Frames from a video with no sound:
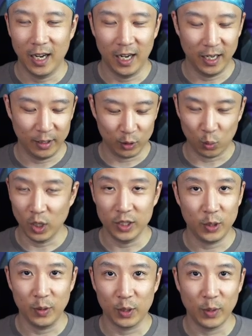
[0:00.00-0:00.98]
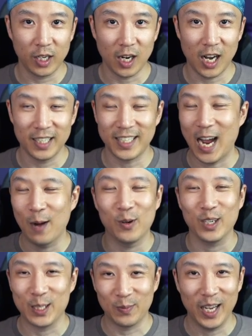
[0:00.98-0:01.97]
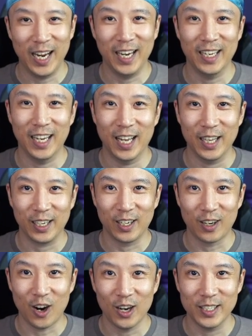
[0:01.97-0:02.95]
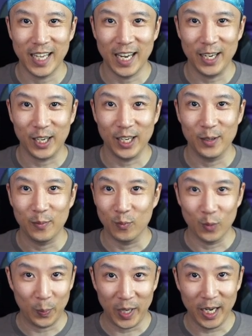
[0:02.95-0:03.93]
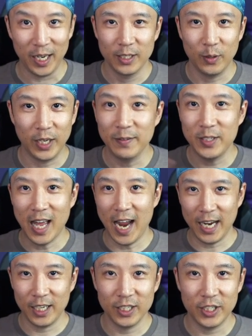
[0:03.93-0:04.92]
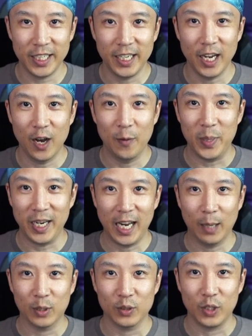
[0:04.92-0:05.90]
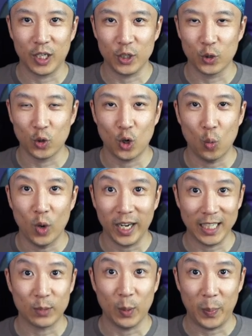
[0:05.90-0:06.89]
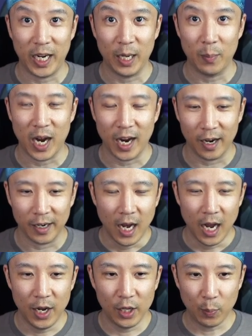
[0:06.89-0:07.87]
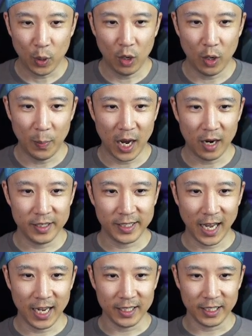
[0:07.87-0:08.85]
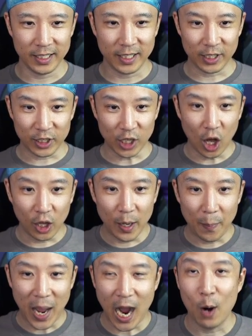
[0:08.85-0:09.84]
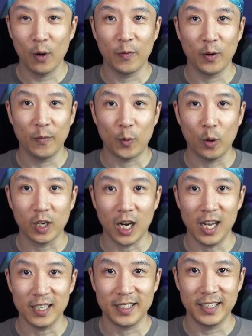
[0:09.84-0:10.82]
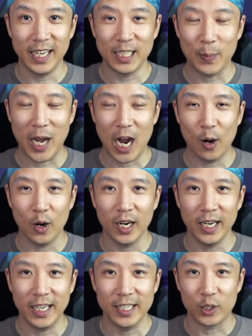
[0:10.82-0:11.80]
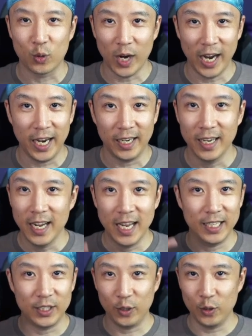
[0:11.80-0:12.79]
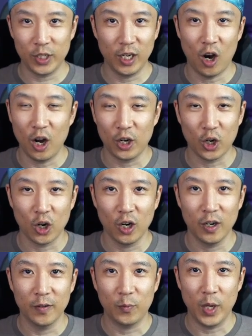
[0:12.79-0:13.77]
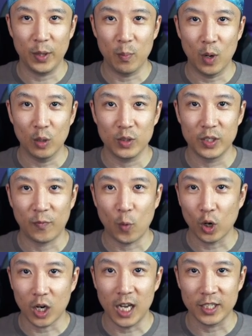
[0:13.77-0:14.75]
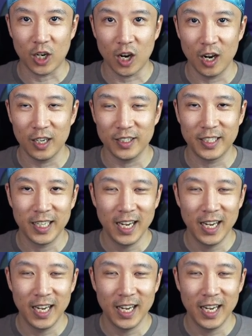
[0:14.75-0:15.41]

Those 1, 2, and 3 costs. I will explain the cards that you can repeat. So it gives you that agency of being able to control what gets repeated by her. Another pro about her is that it's a solid power for a 4-cost. 6 power is great. It's usually on curve with most 4-cost cards.